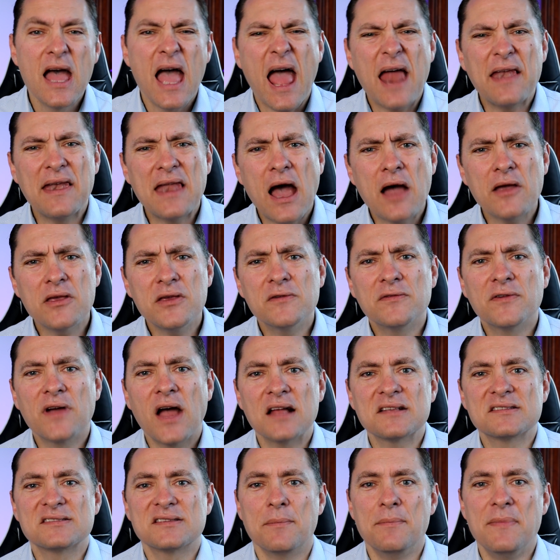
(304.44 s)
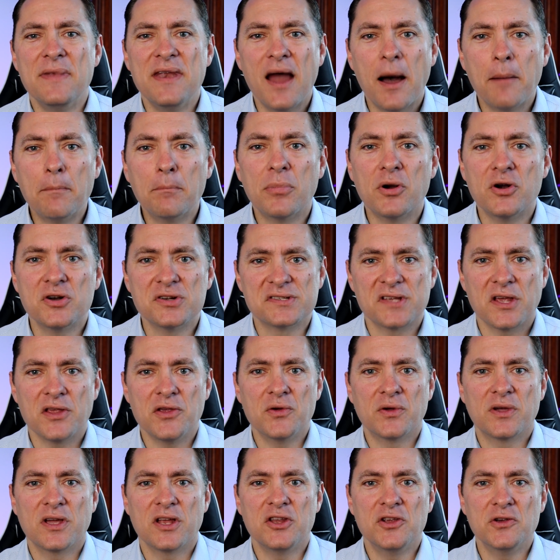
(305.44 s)
And now you've got some numbers that
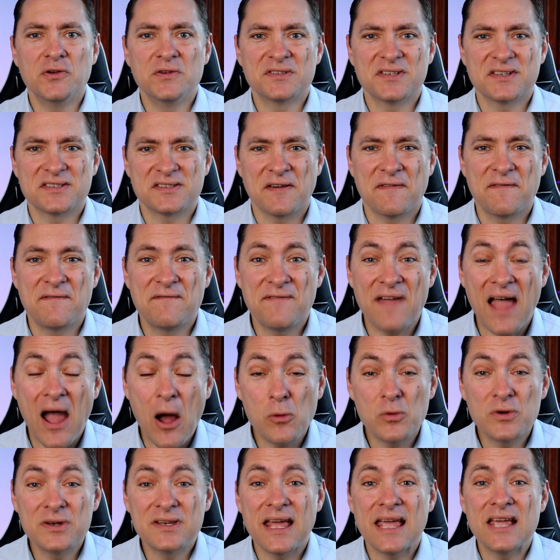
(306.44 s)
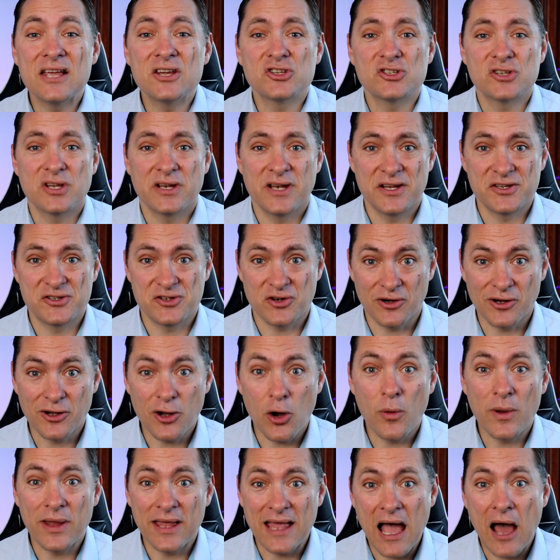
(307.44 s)
you can use as a foundation as you're
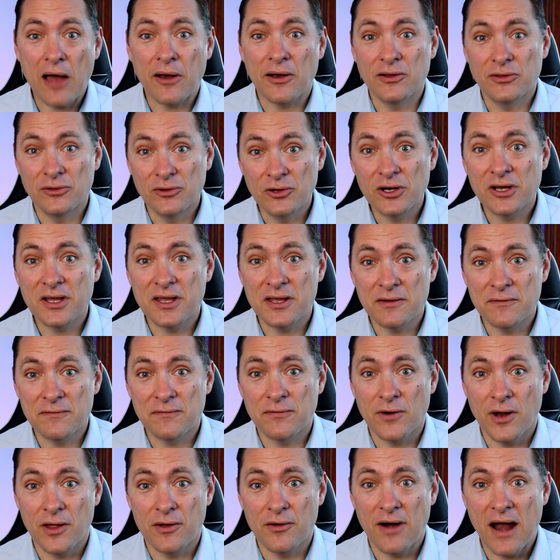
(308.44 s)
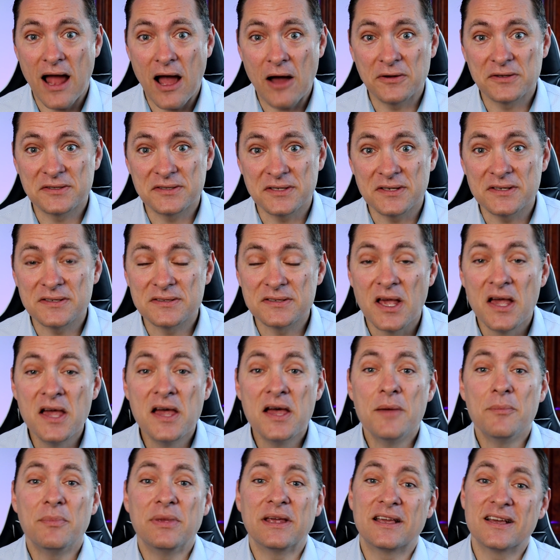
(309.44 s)
going out and looking for other houses.
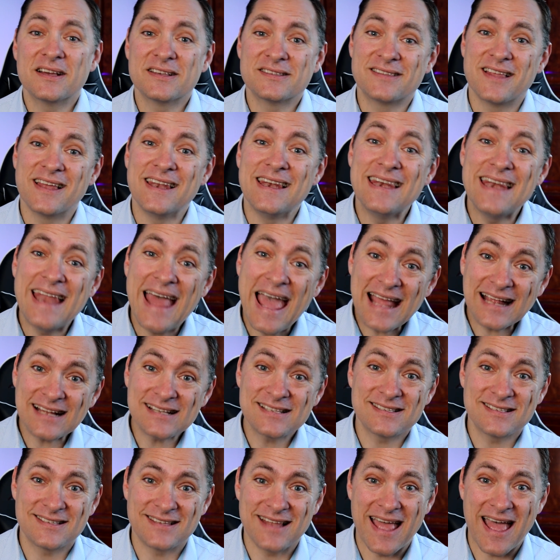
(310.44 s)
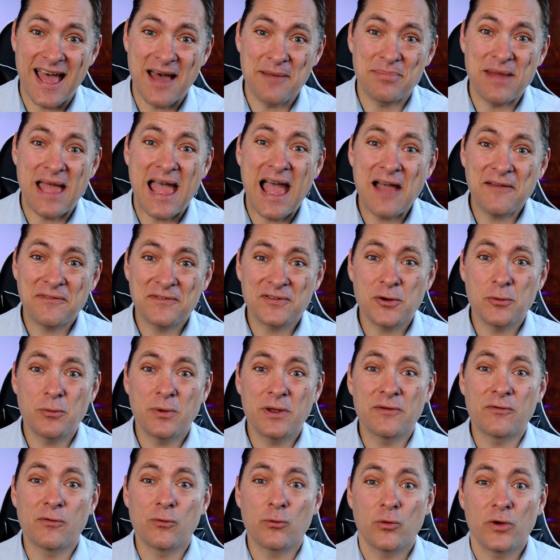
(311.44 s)
Because the next step, after
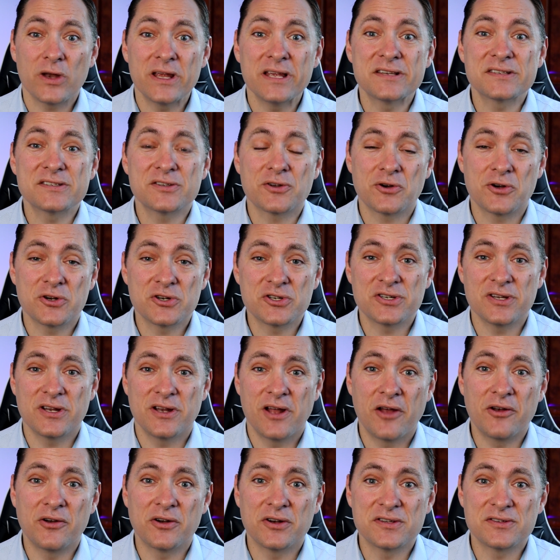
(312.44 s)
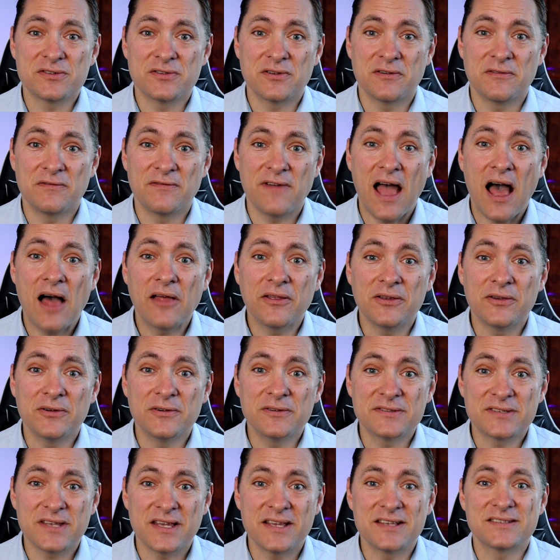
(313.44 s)
we've researched and understood
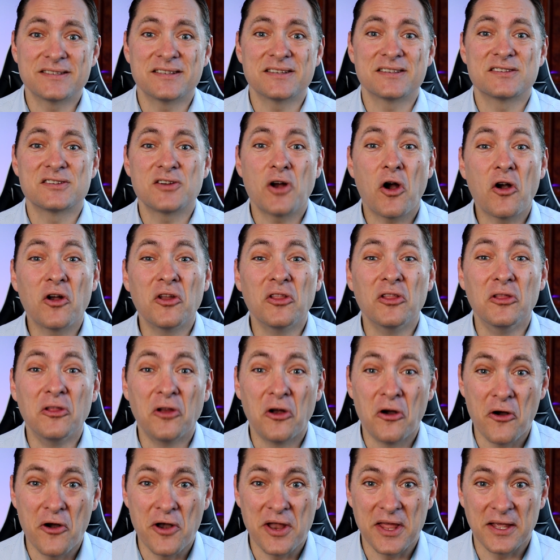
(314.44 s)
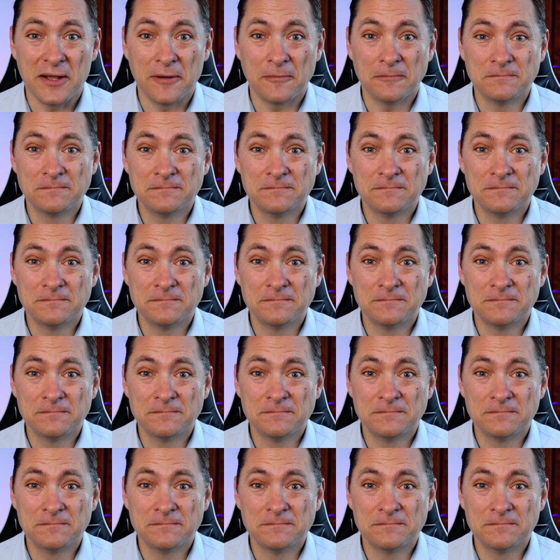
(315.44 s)
values, is to start learning.